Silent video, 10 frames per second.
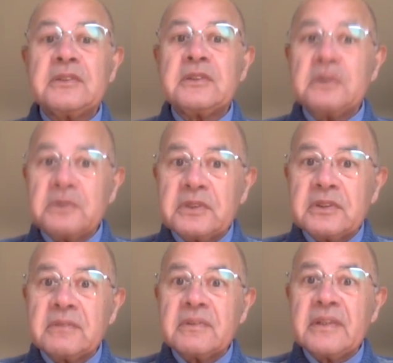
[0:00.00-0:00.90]
Truth
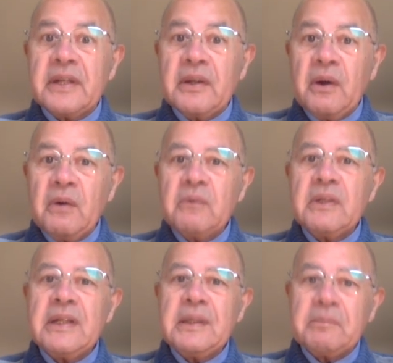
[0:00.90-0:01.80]
can
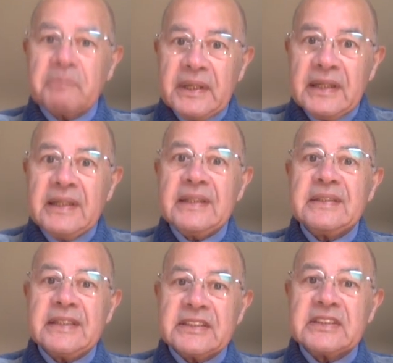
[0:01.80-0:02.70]
only be
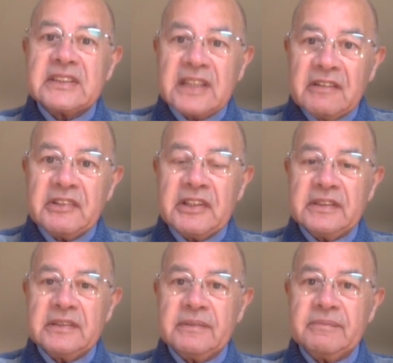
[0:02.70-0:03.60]

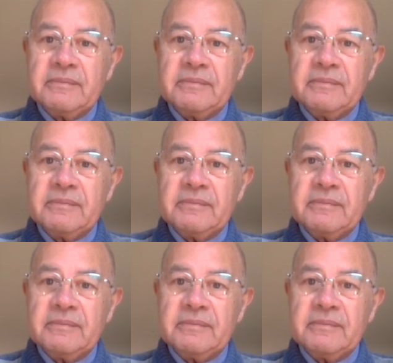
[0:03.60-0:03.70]
discovered,